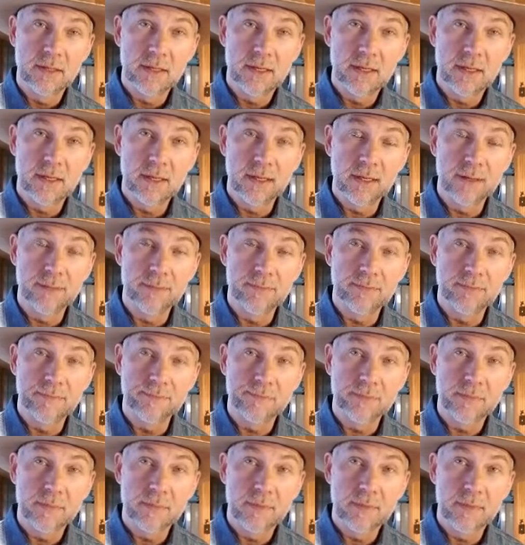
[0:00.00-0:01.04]
a
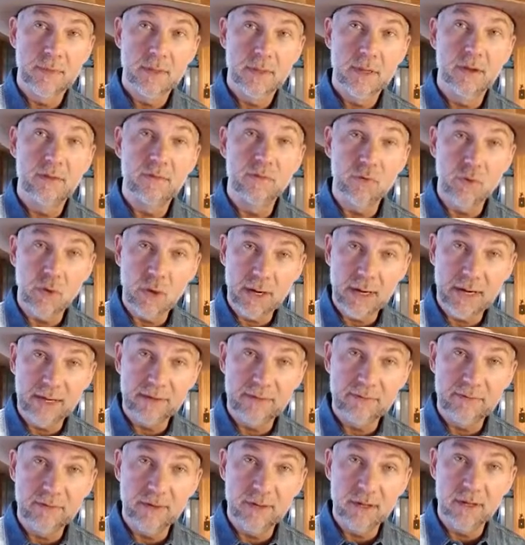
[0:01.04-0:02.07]
variety
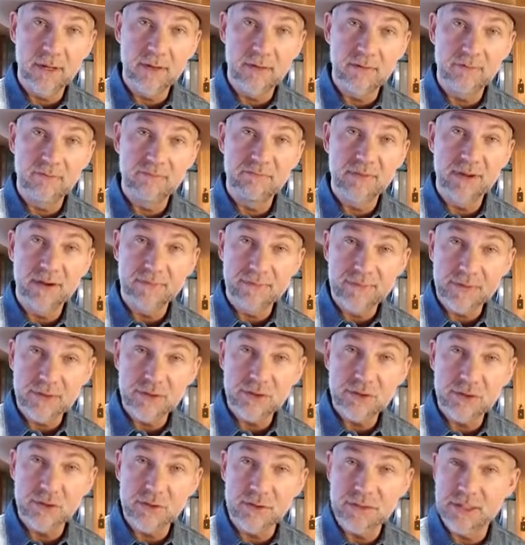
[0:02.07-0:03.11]
of
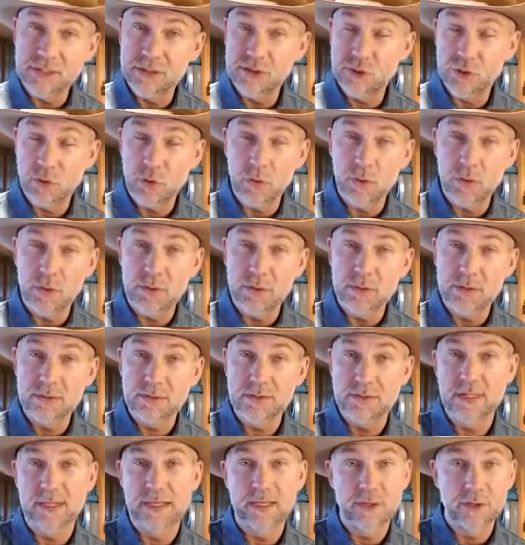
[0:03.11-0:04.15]
beneficial essential
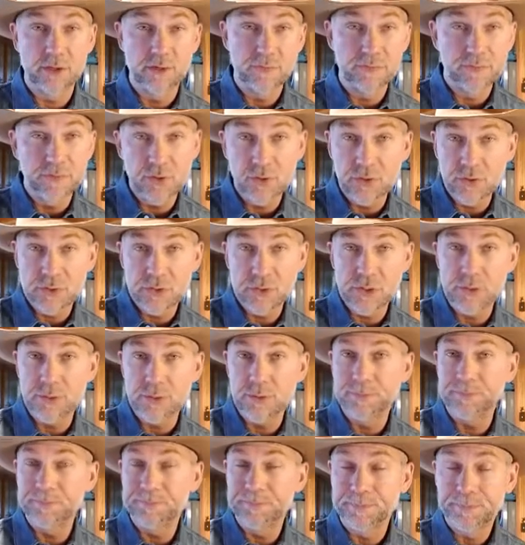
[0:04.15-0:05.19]
oils and a
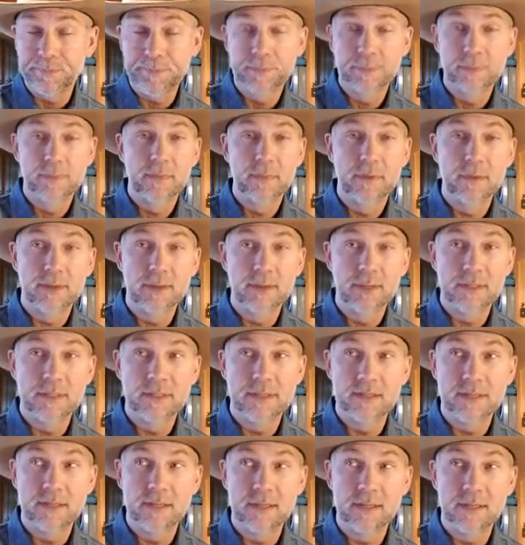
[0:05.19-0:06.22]
diffuser.
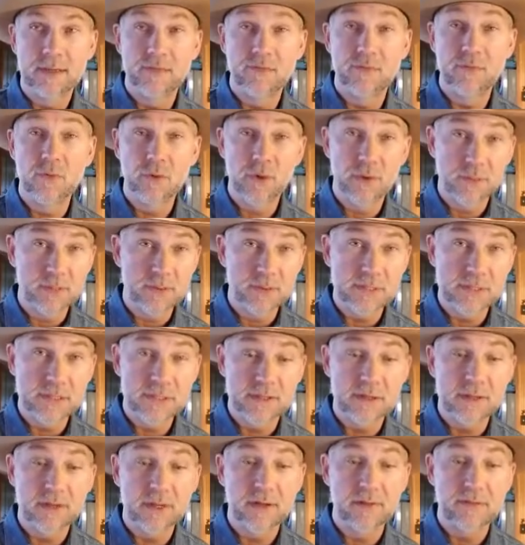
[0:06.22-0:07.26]
It's
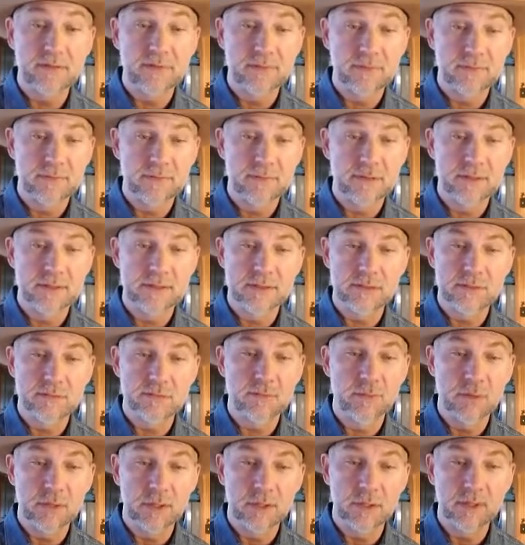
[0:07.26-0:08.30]
40% off. It's
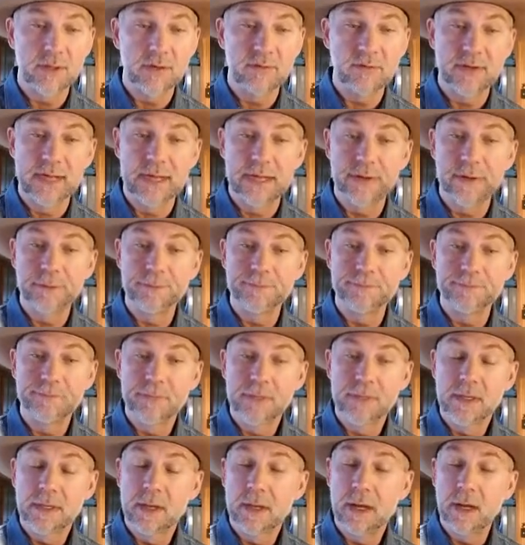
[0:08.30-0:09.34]
really good value.
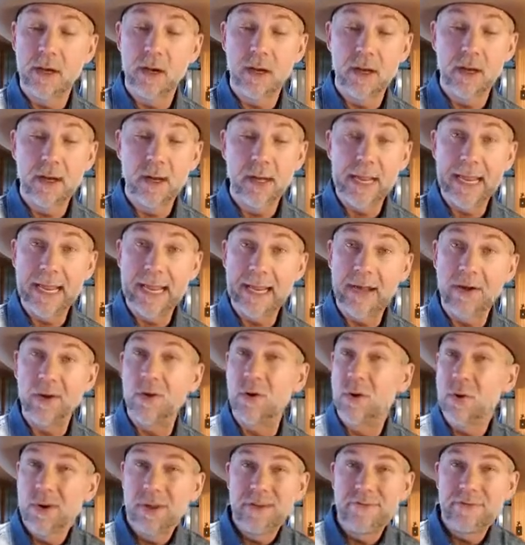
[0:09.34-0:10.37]

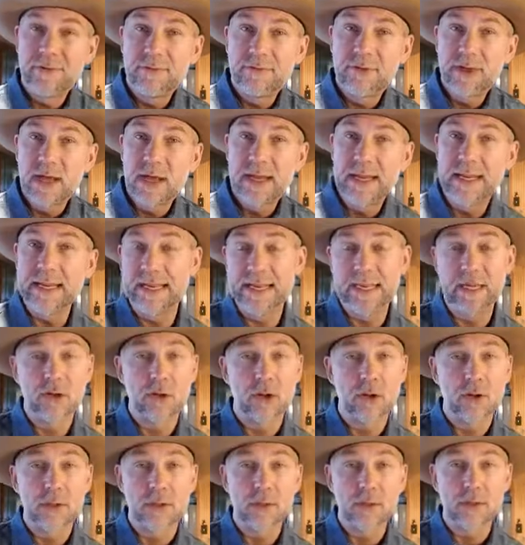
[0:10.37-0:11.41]
Or if you've got any
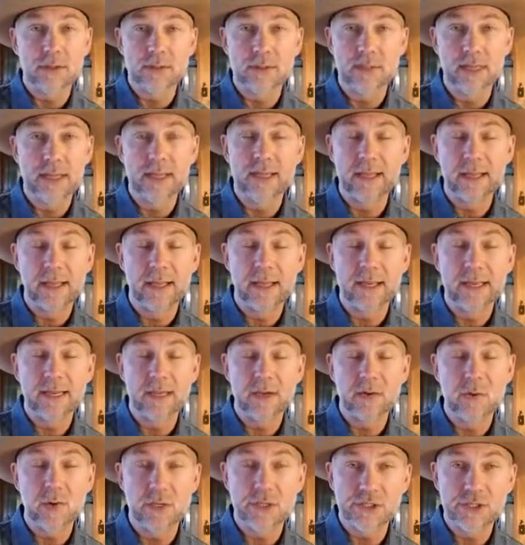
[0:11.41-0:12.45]

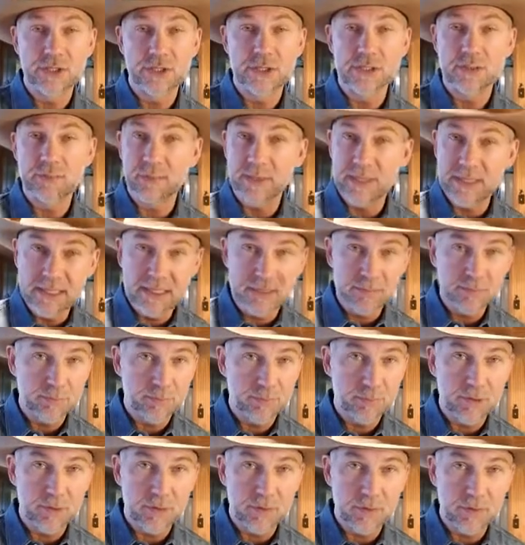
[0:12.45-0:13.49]
questions, please
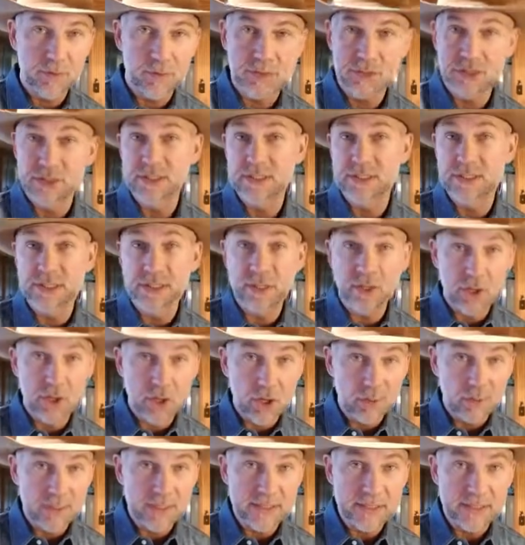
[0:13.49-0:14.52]
put questions in the
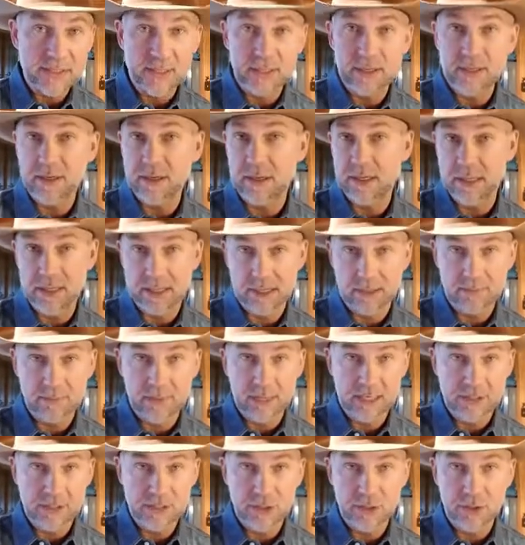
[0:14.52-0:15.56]
comments here. I'll get
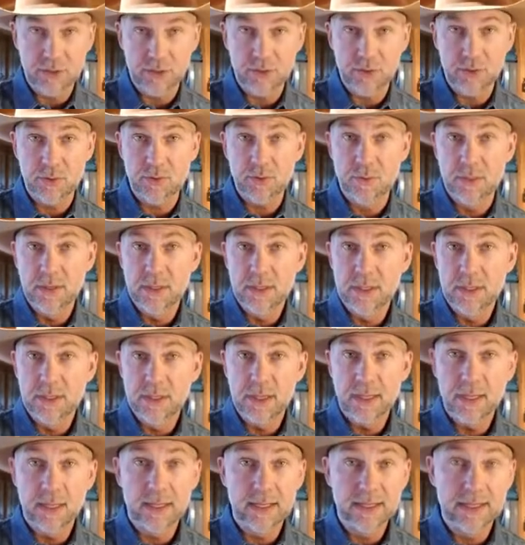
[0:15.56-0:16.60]
back to you.
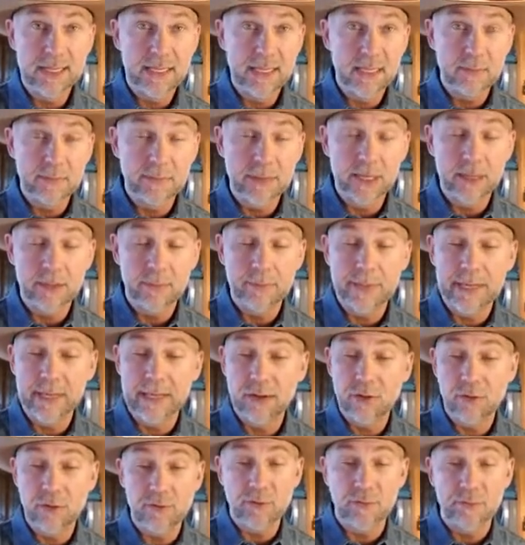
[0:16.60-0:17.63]
Email me,
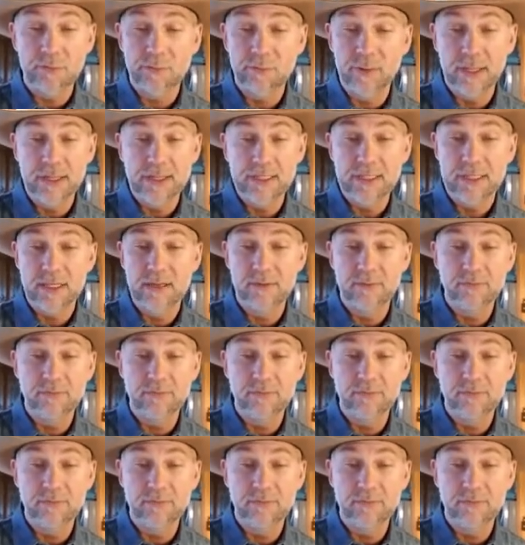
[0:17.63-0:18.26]
or please